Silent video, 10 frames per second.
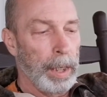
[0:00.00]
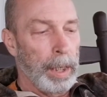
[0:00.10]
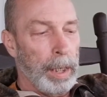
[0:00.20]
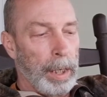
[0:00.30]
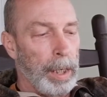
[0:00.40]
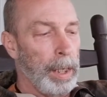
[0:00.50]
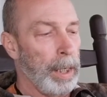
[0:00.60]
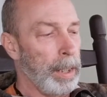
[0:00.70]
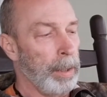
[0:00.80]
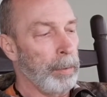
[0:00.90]
Alright, and
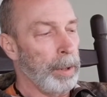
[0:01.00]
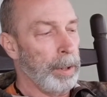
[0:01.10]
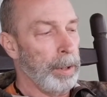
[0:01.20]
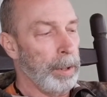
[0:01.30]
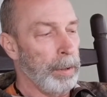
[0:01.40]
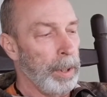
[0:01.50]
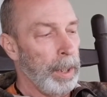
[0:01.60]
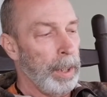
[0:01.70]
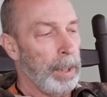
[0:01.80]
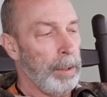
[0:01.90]
then what you do
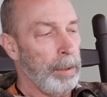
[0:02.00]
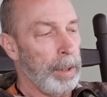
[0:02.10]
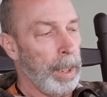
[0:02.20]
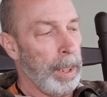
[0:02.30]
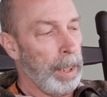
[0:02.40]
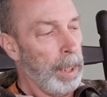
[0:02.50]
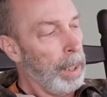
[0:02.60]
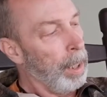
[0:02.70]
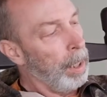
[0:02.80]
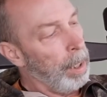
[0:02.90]
is you take
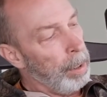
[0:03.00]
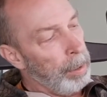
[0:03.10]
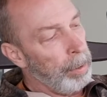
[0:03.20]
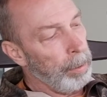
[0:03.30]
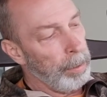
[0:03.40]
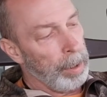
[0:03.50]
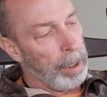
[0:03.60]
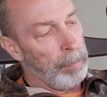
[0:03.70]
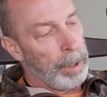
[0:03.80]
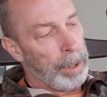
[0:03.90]
and hook your thumb
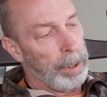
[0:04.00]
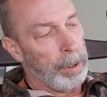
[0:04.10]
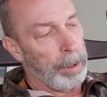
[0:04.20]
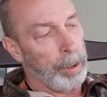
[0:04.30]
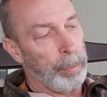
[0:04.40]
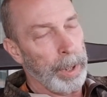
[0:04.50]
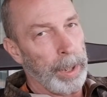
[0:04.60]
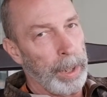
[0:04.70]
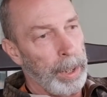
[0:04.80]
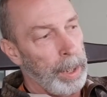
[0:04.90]
and then hook your
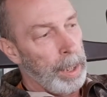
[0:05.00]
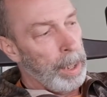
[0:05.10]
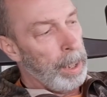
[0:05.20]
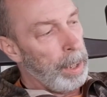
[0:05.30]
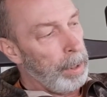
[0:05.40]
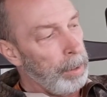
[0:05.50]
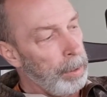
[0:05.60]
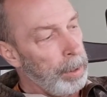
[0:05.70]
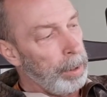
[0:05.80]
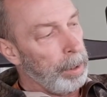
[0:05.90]
pinky, and as you see
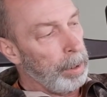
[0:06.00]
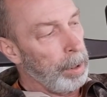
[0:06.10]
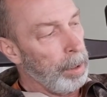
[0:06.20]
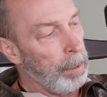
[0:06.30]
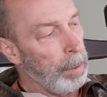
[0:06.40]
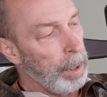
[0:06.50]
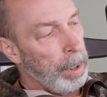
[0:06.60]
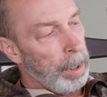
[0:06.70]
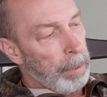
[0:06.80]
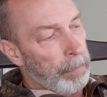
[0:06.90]
you're going to go in
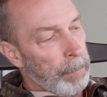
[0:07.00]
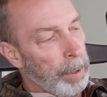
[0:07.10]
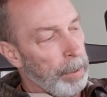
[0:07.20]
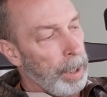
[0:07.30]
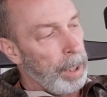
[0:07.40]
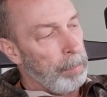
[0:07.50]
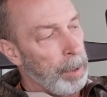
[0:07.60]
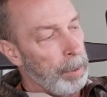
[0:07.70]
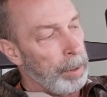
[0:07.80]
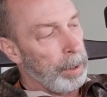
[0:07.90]
a figure 8
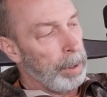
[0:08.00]
motion.